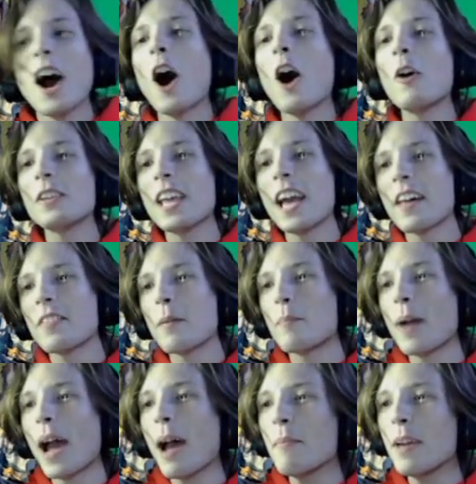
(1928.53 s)
Oh yeah, the
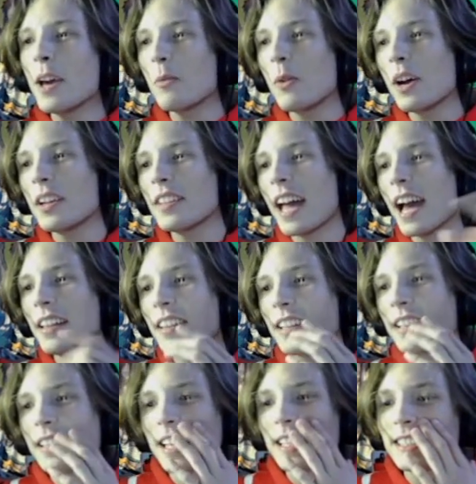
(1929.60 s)
Batman one that
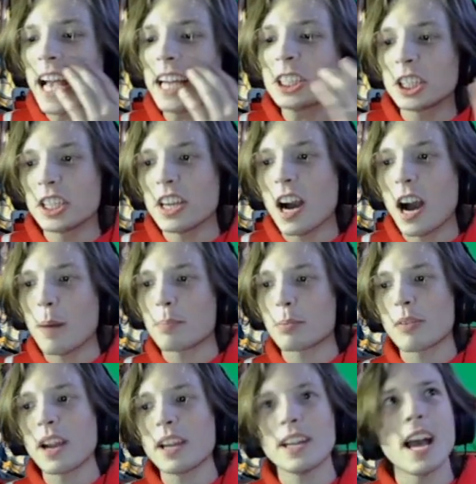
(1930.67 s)
it's actually up
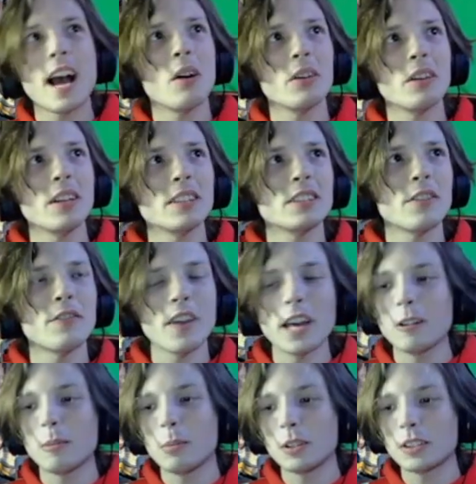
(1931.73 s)
right now and it's
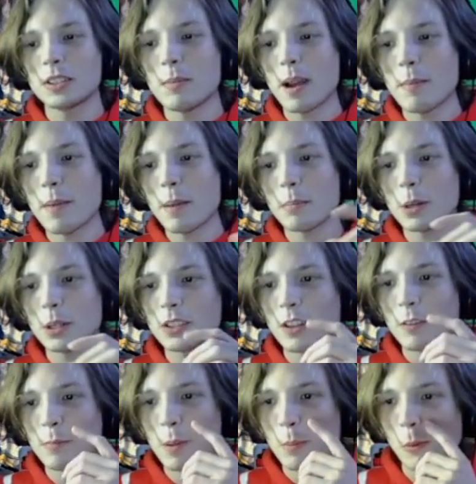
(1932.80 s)
available to my members
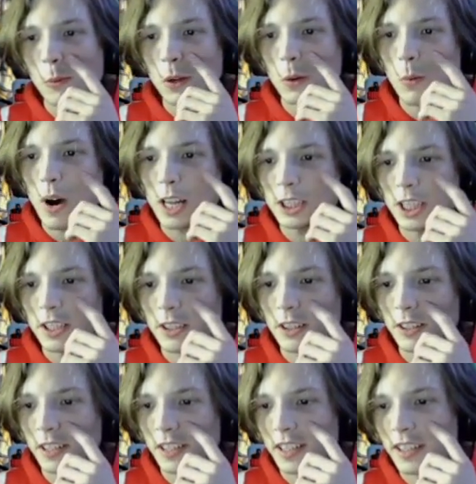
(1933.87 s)
if people want to watch it
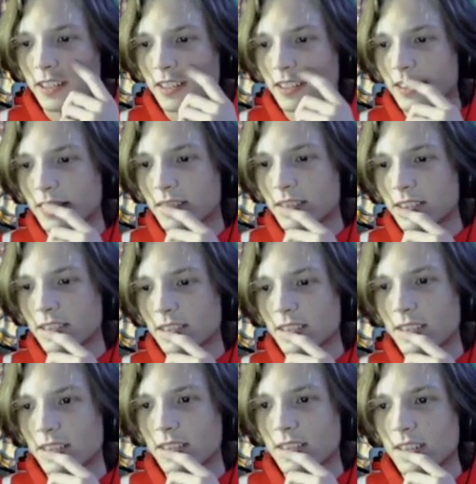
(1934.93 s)
early. No, I'm
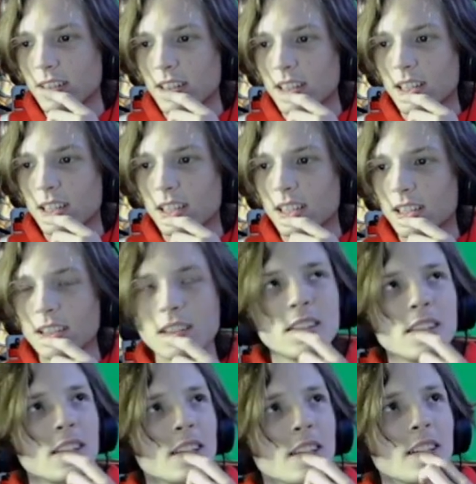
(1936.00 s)
meaning because this comes out
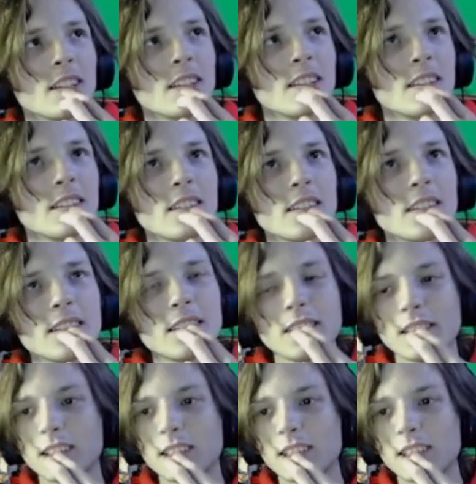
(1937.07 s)
on the 14th.